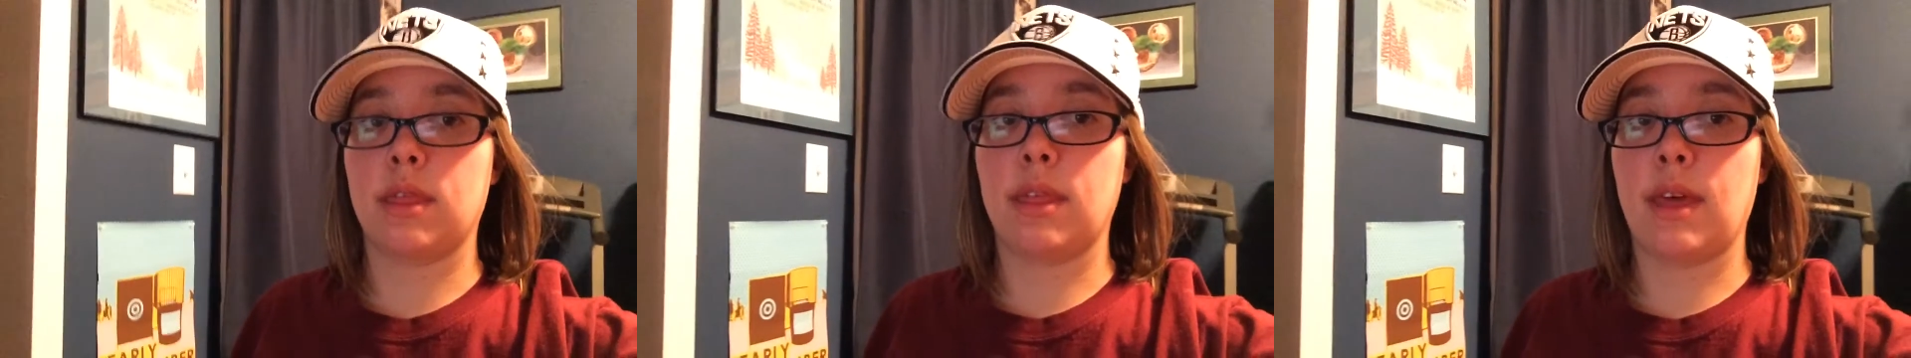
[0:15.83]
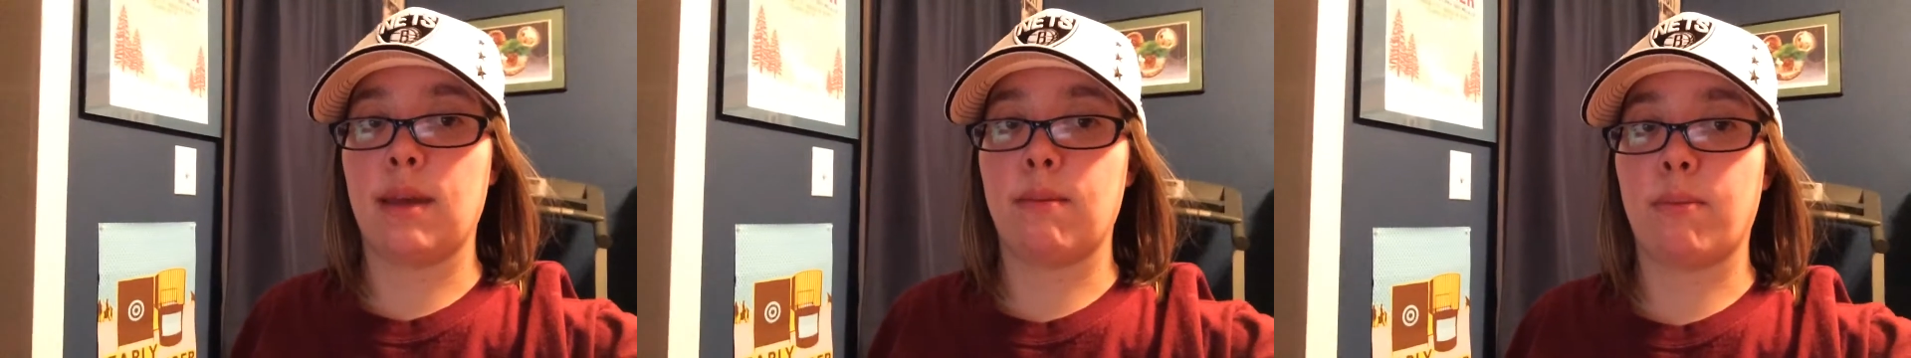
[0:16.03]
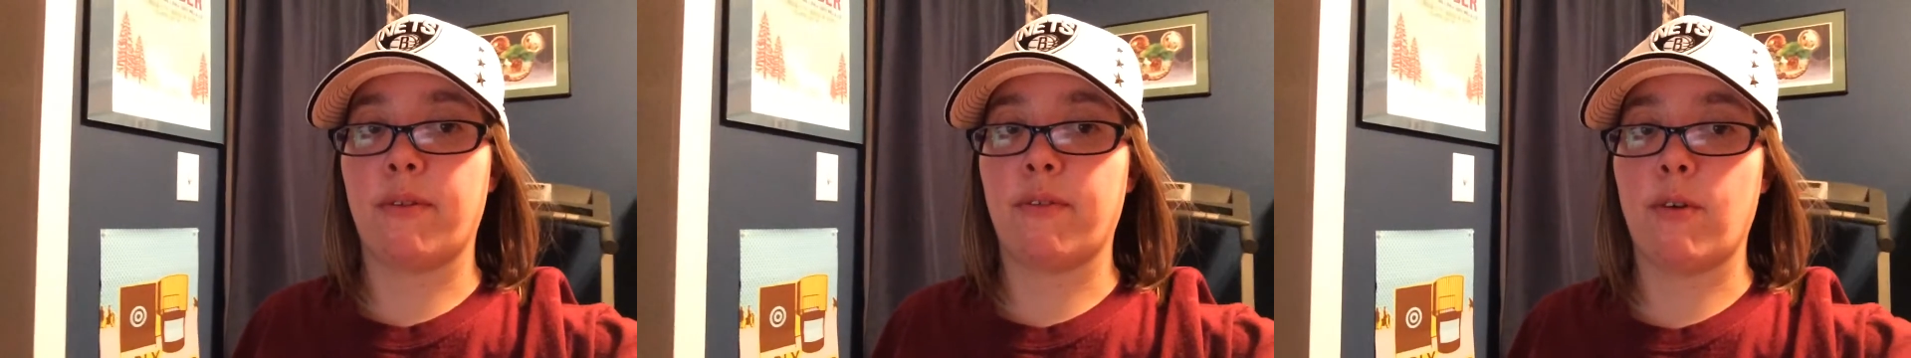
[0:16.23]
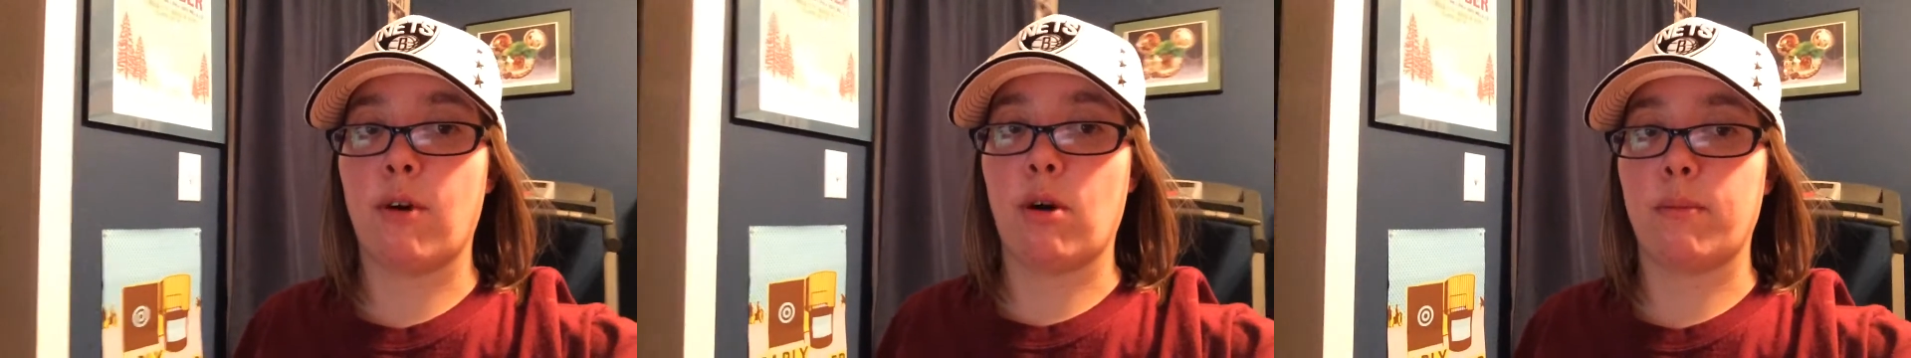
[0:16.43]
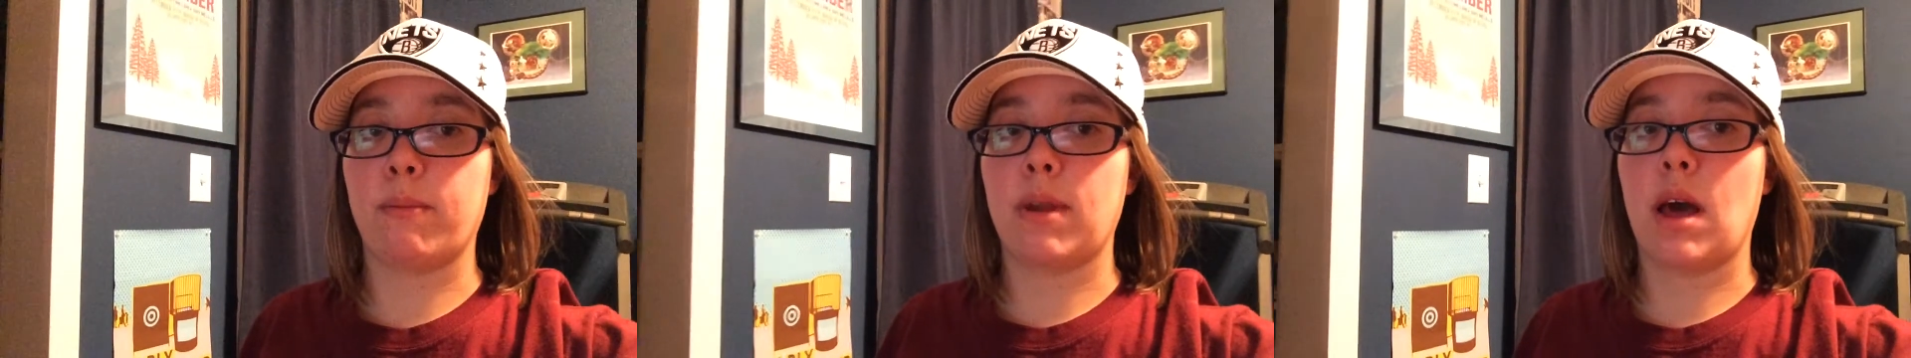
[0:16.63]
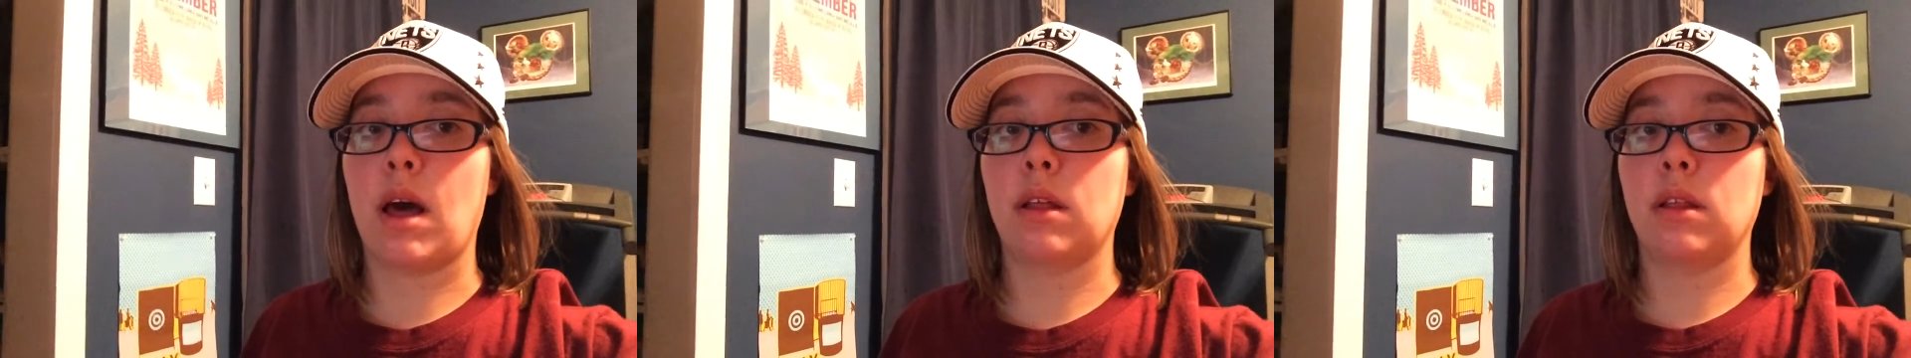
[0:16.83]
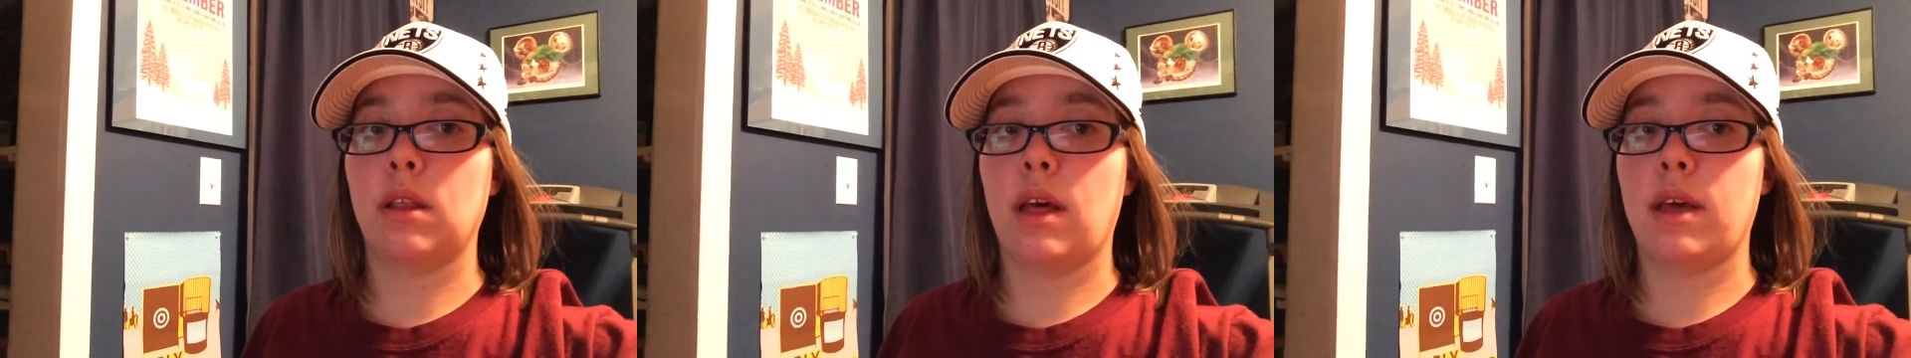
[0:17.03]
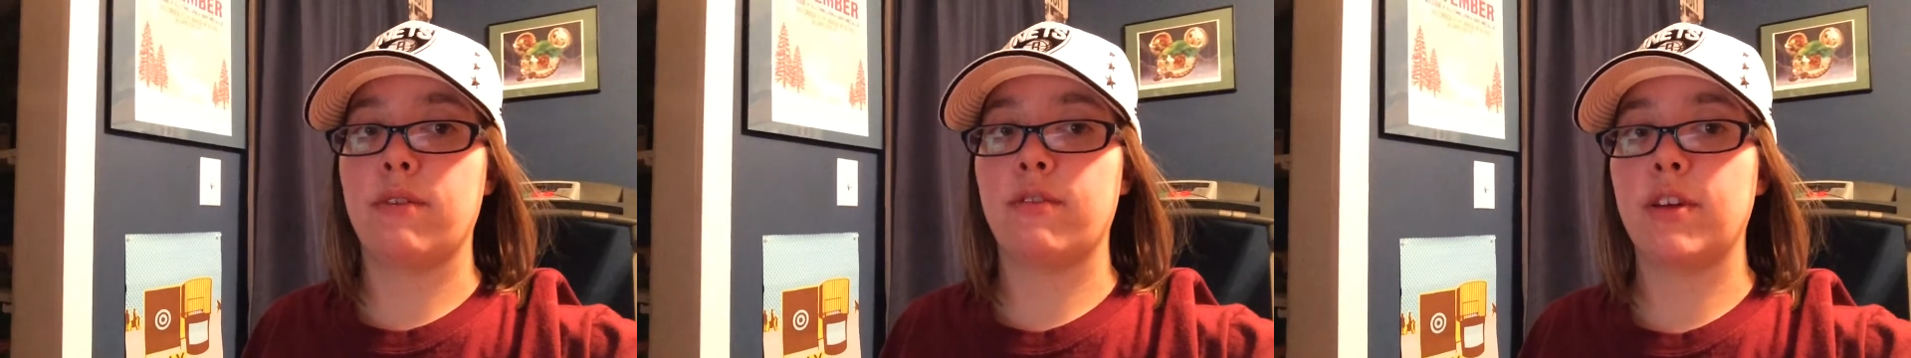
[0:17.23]
They performed
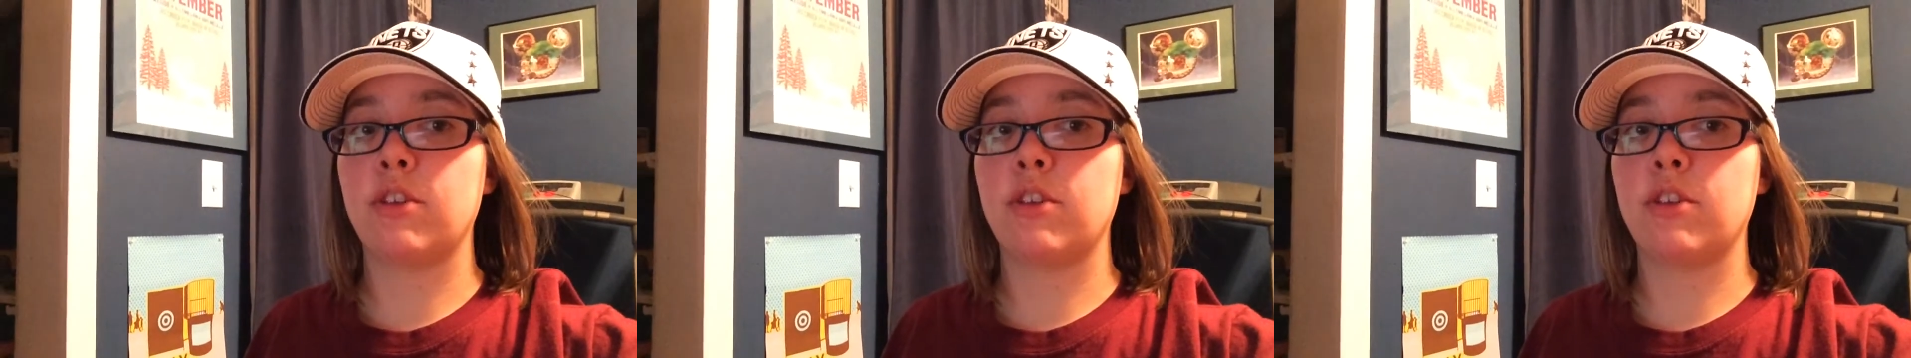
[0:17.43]
Life